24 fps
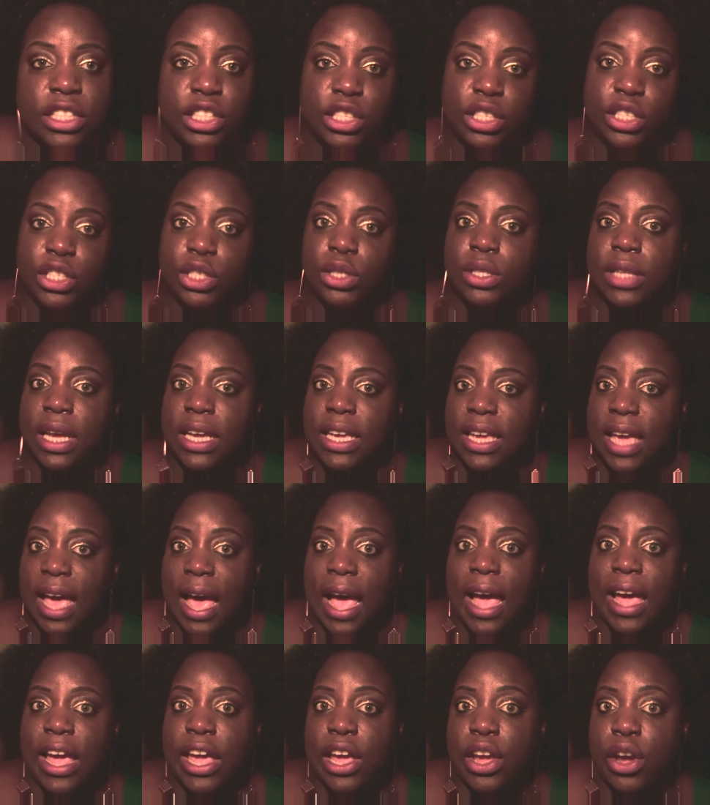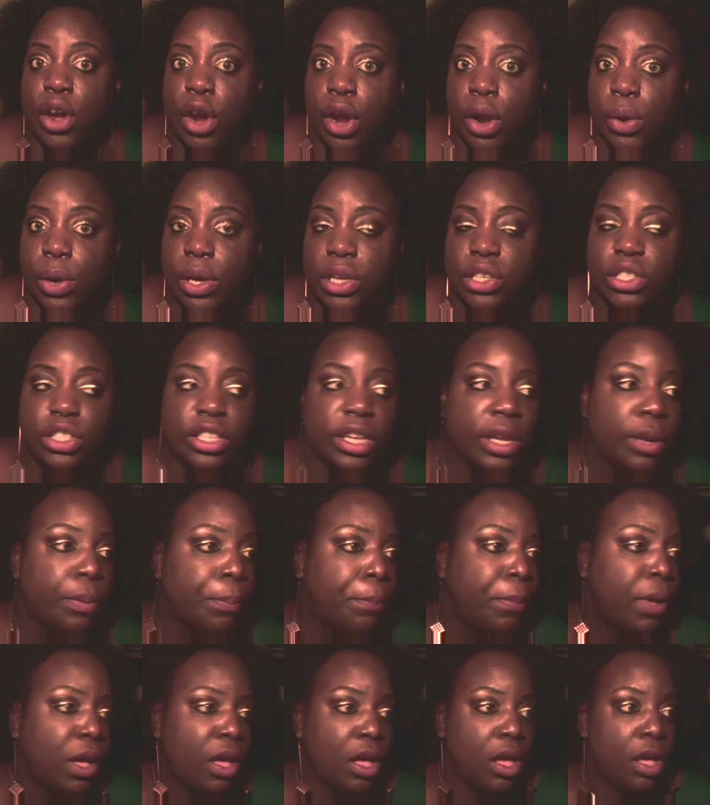And she was like, yeah, I encouraged it.
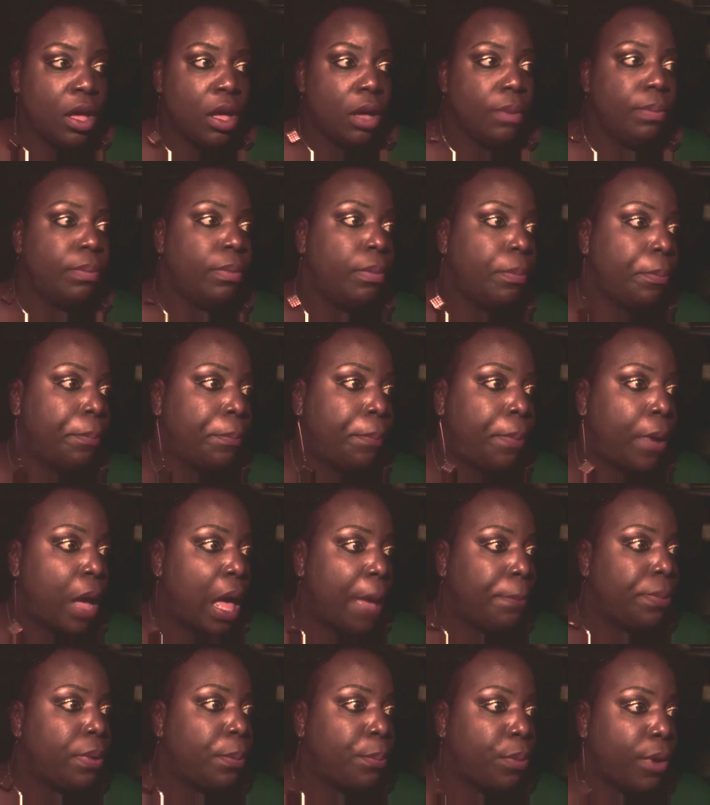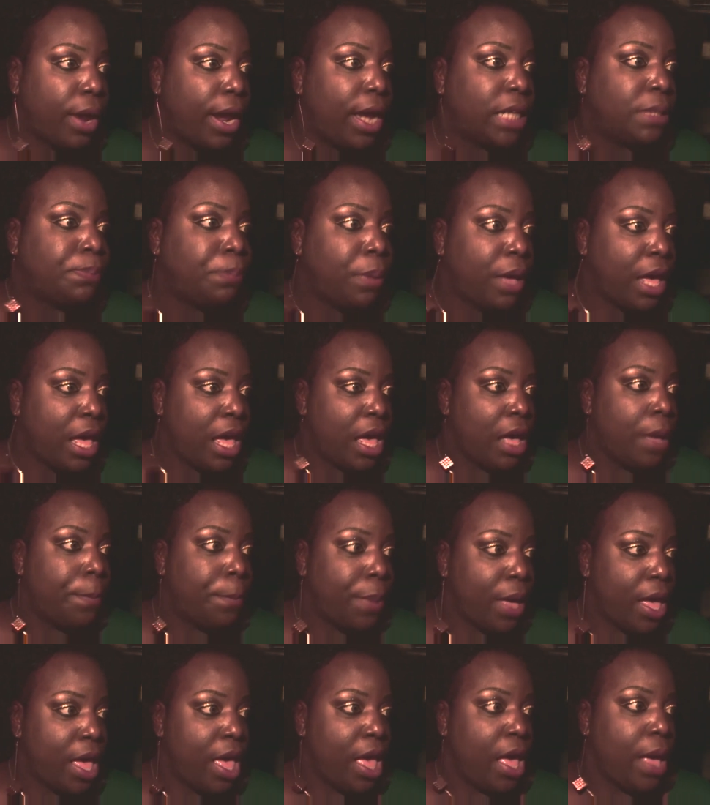Boop, pump your brakes. Boop,
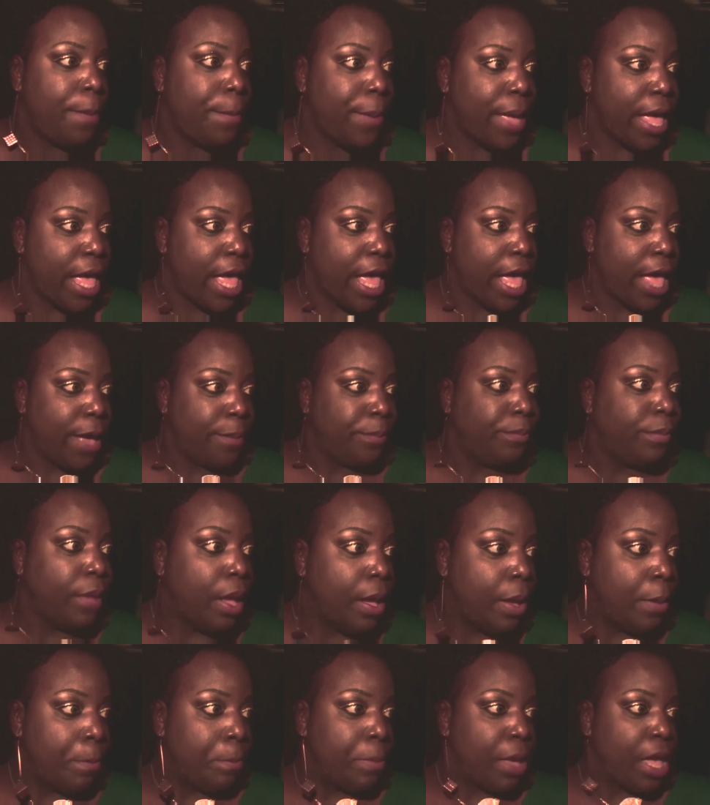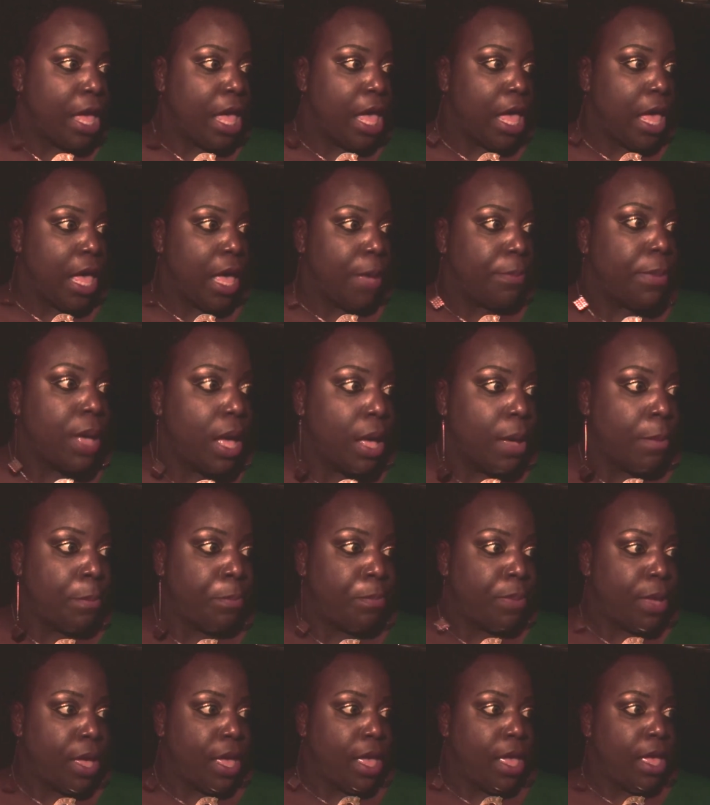boop, boop, boop,
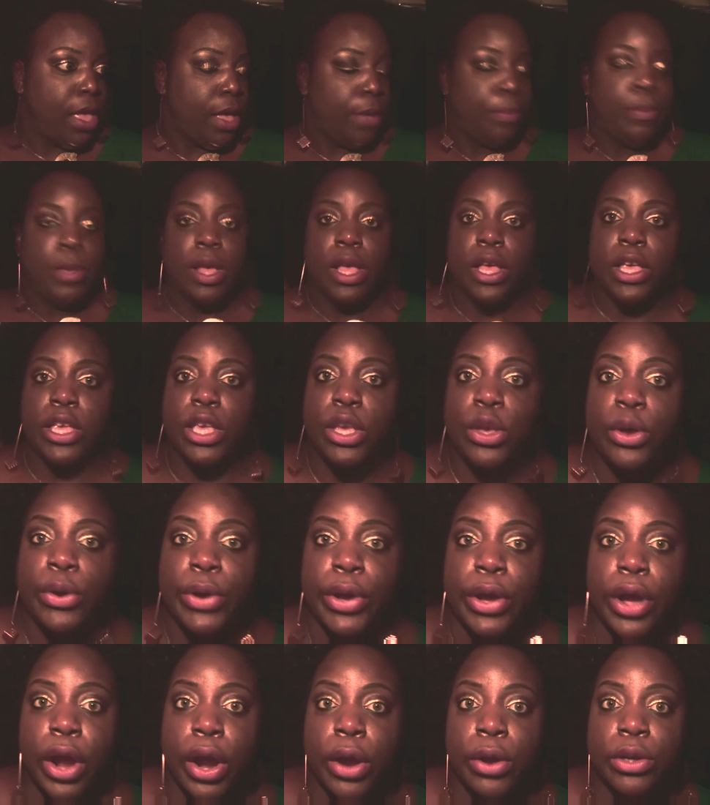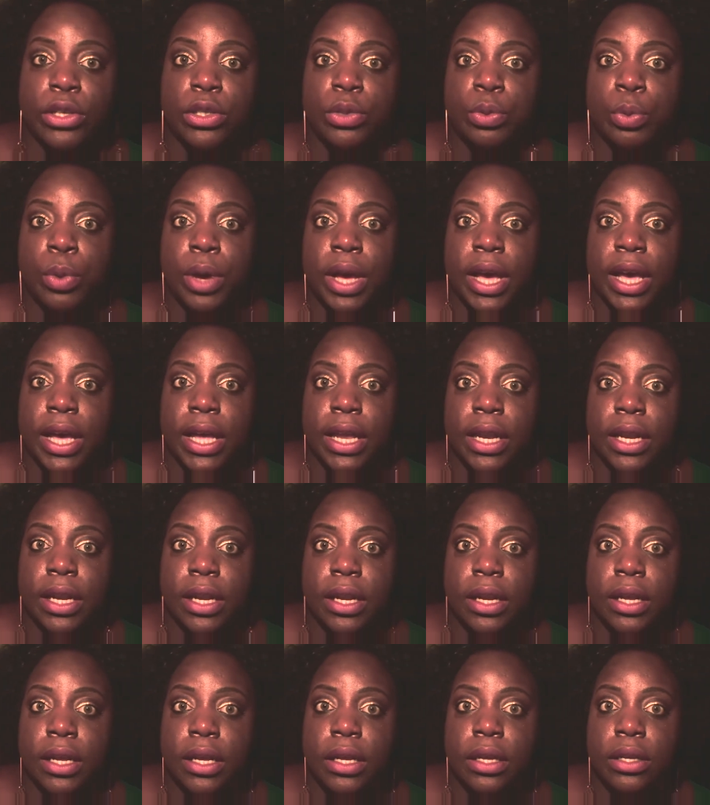boop. You encouraged what,
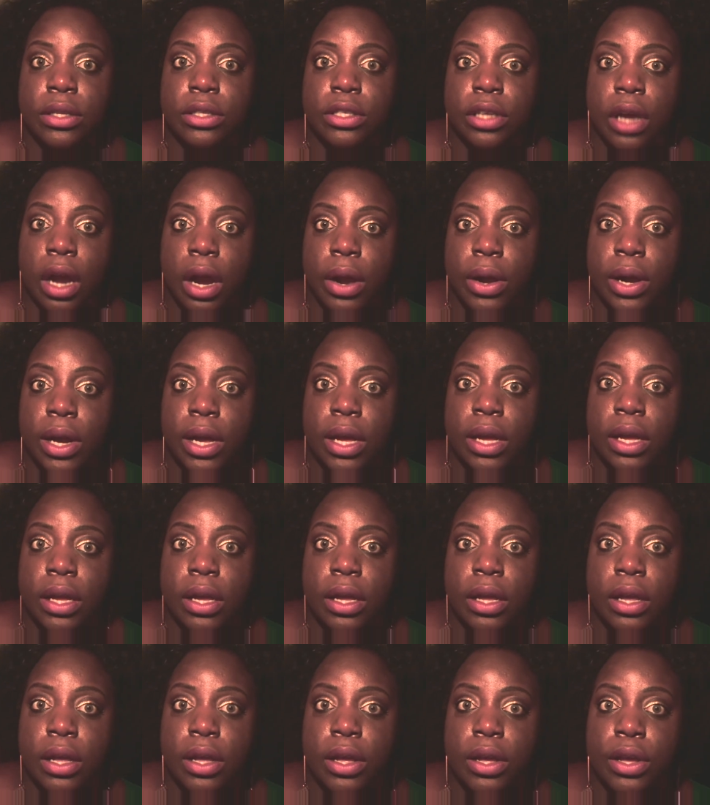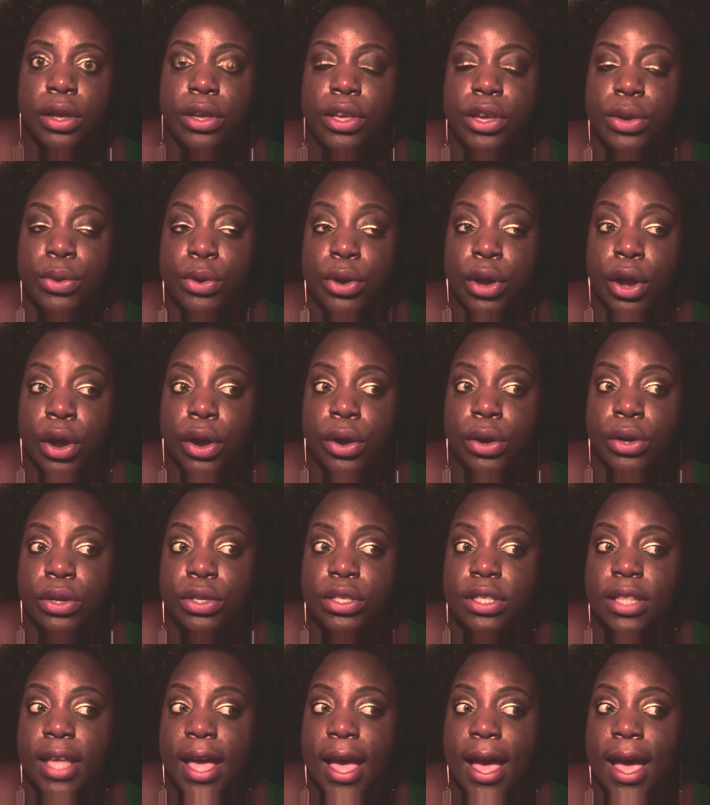Tara? You
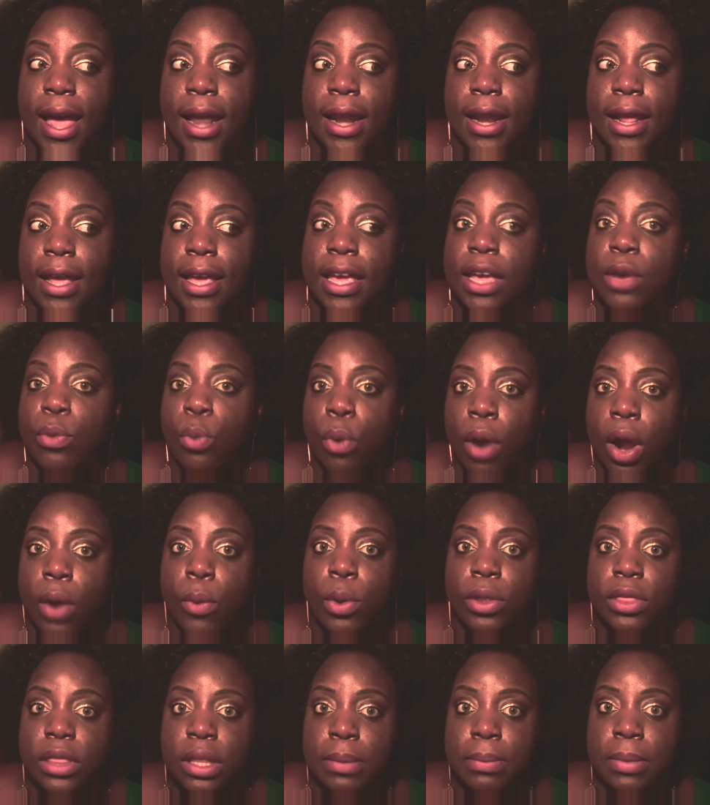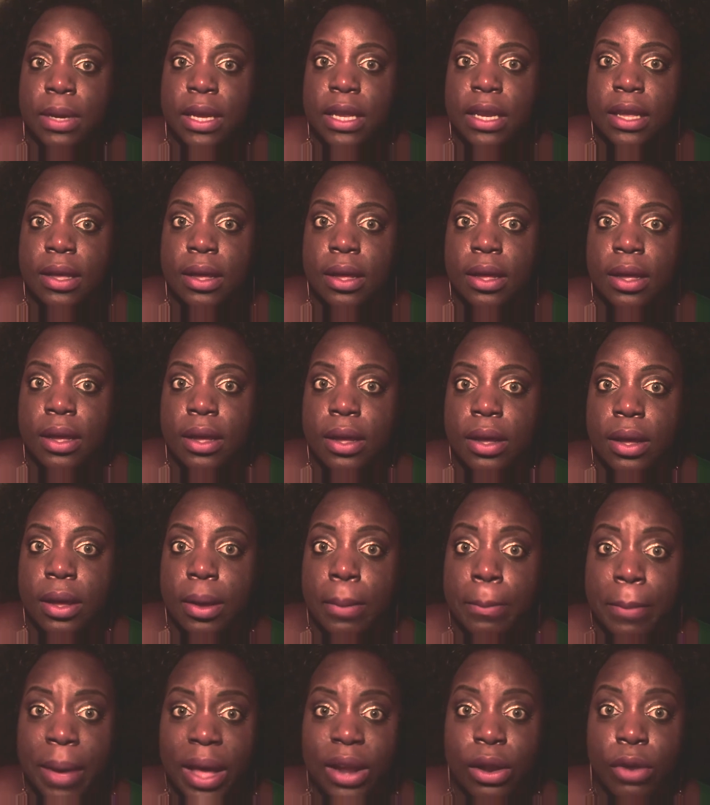encouraged that he worked with Amina
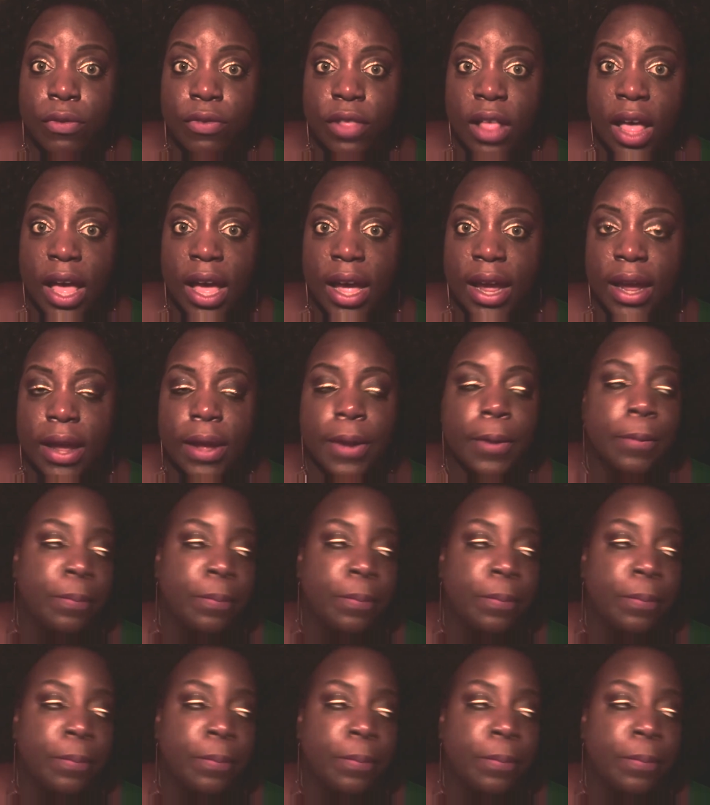Butterfly?